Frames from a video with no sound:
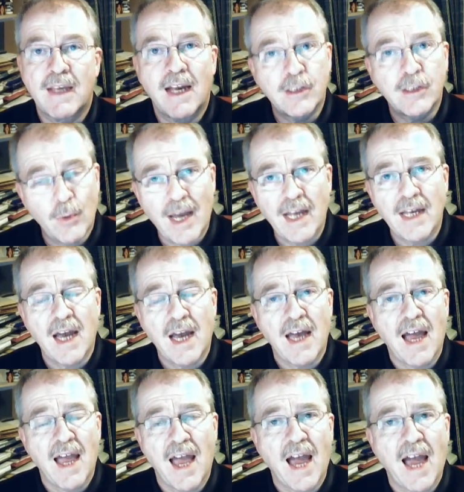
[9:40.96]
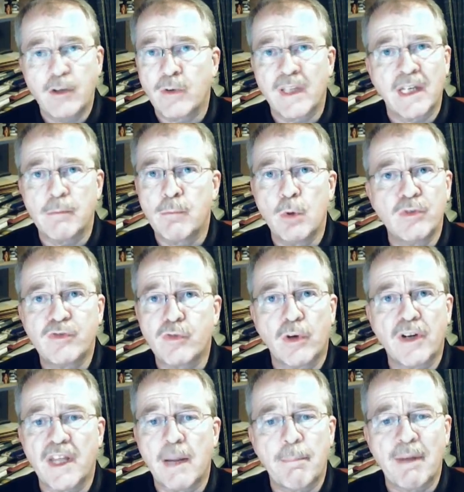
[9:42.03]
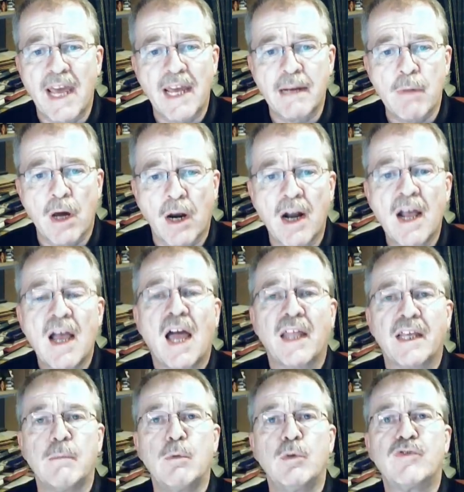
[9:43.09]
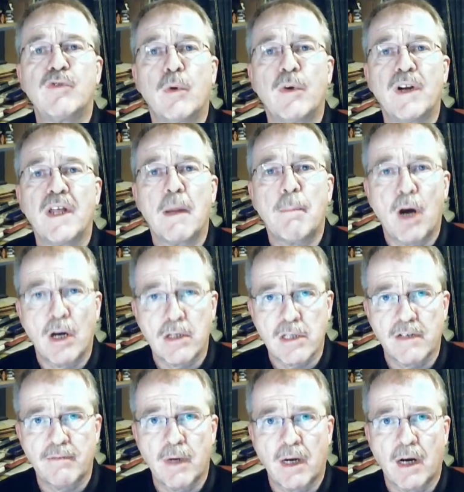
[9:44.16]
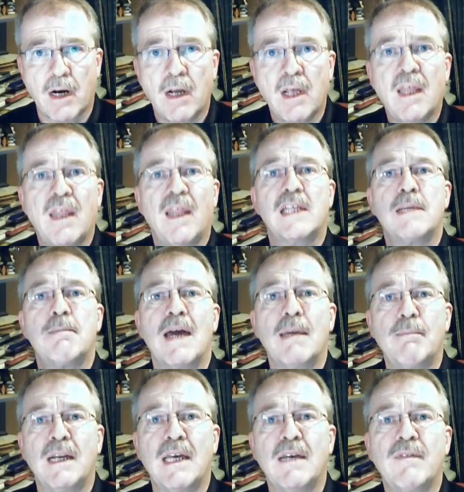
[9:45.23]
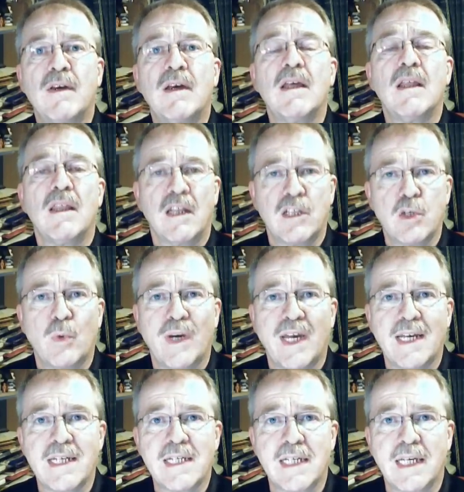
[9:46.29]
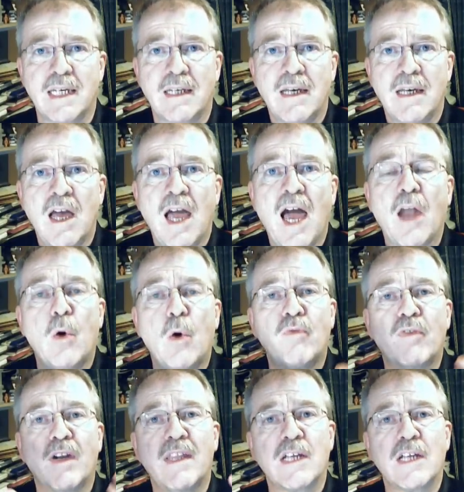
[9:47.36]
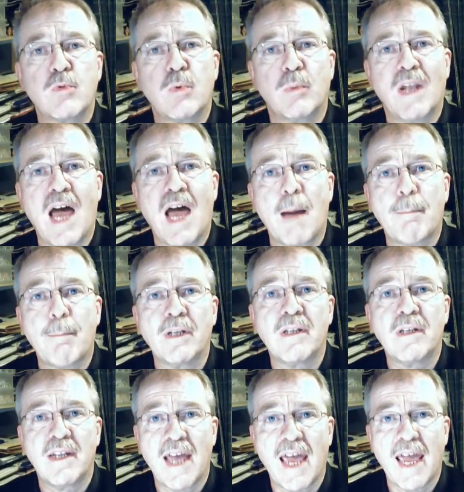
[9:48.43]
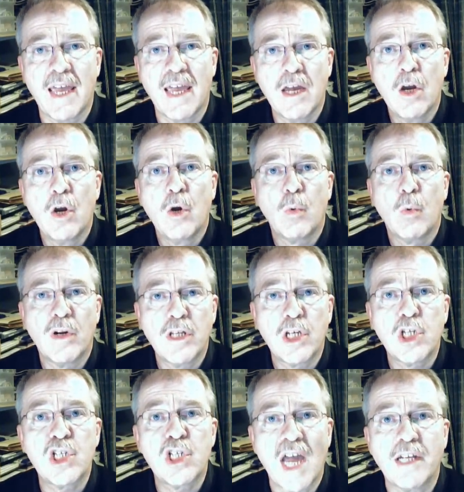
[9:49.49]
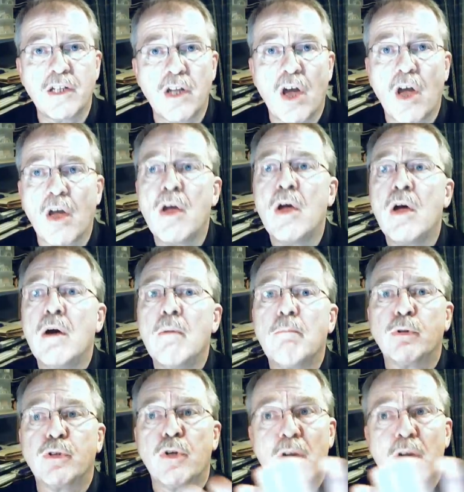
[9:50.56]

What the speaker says: That's the way I don't think it moves forward in a benign manner. I think it moves forward in a positive manner. That's my belief. That's the way I see it. And hopefully that's what will happen today. We're in the shite now, but